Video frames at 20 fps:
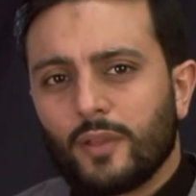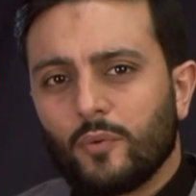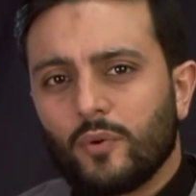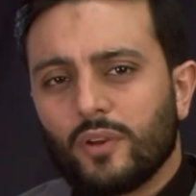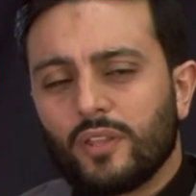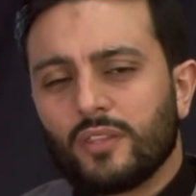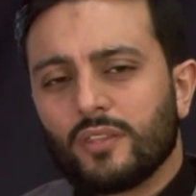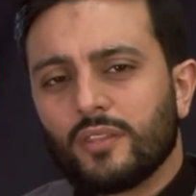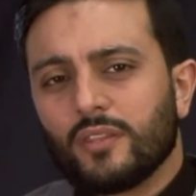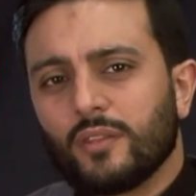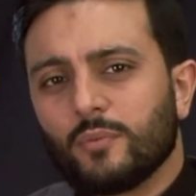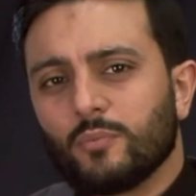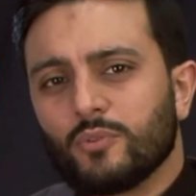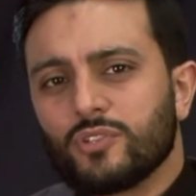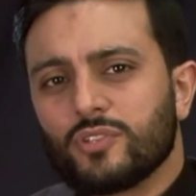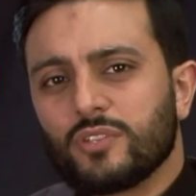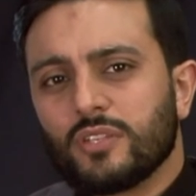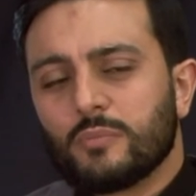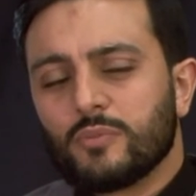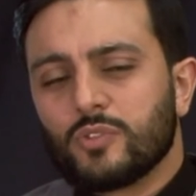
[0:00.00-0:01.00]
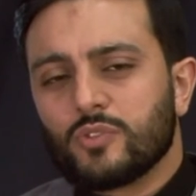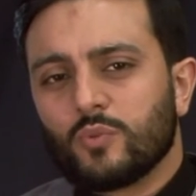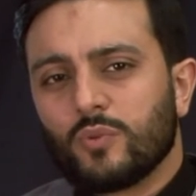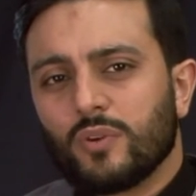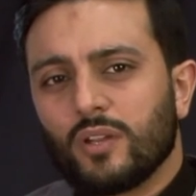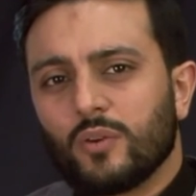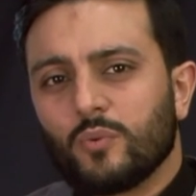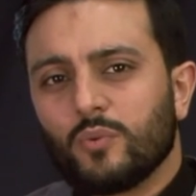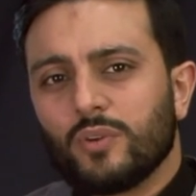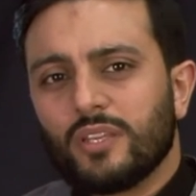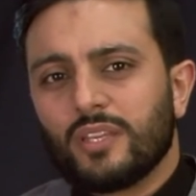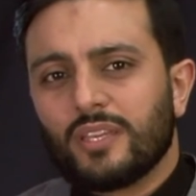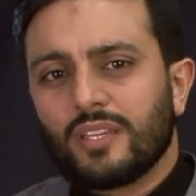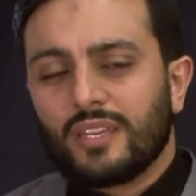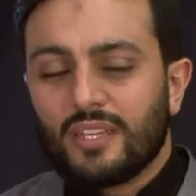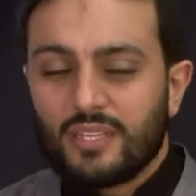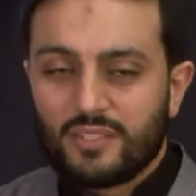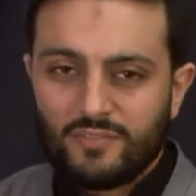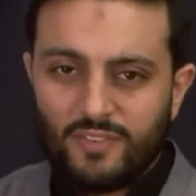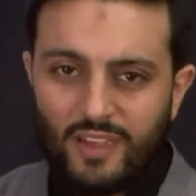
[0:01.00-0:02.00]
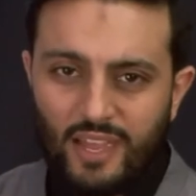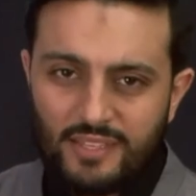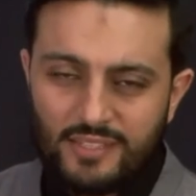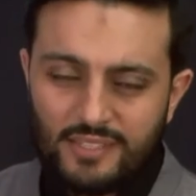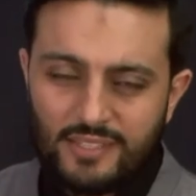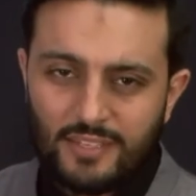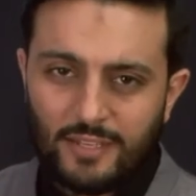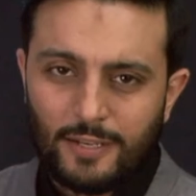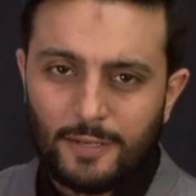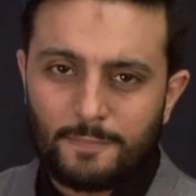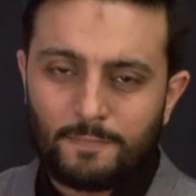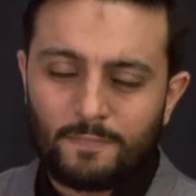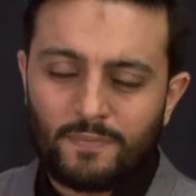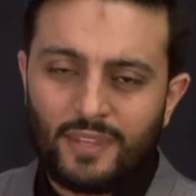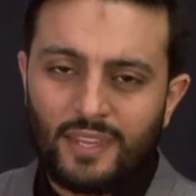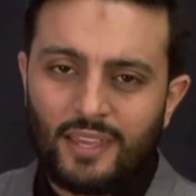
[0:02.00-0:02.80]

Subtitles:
when the Muslims were winning and advancing,